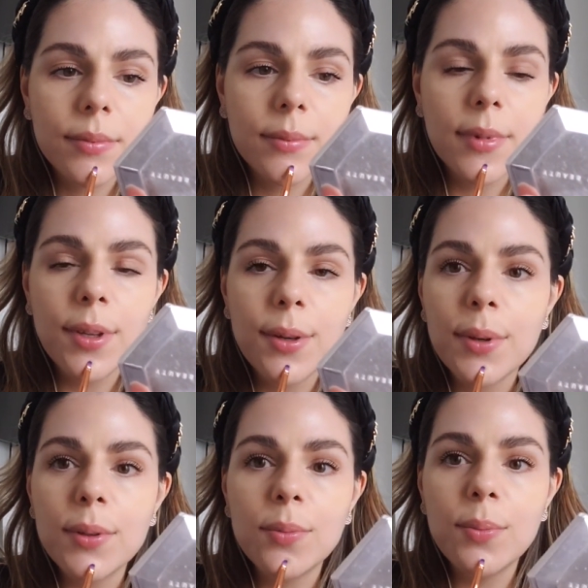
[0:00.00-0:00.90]
When you
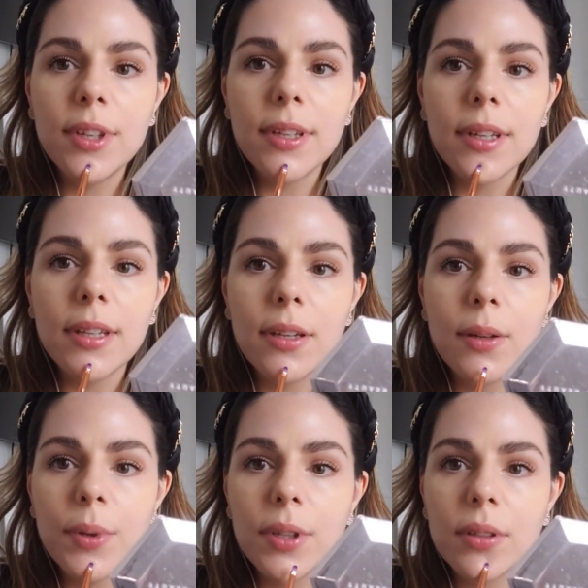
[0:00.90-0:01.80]
want to be a little
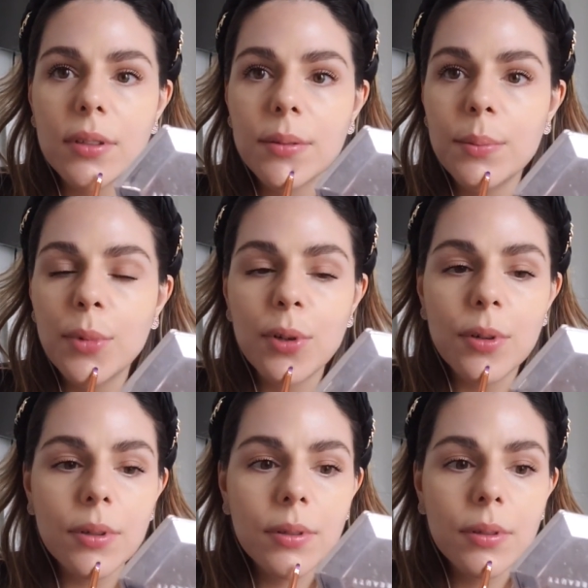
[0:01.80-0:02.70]
bit more
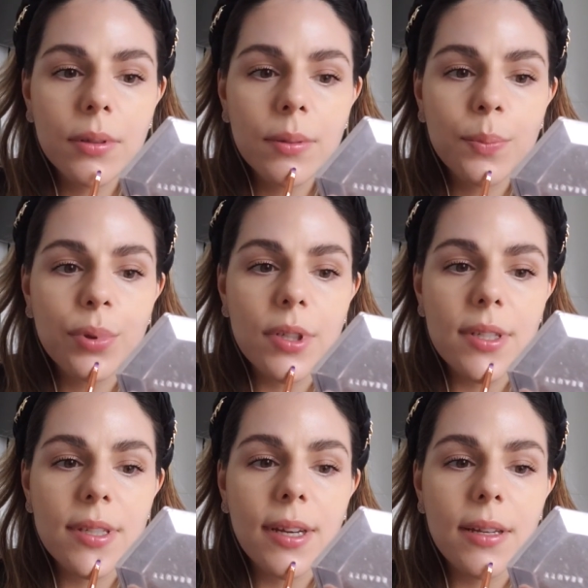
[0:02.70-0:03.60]

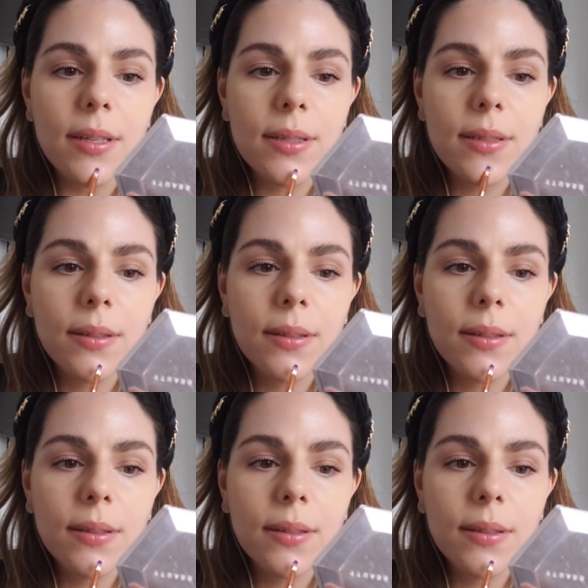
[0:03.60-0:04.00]
precise,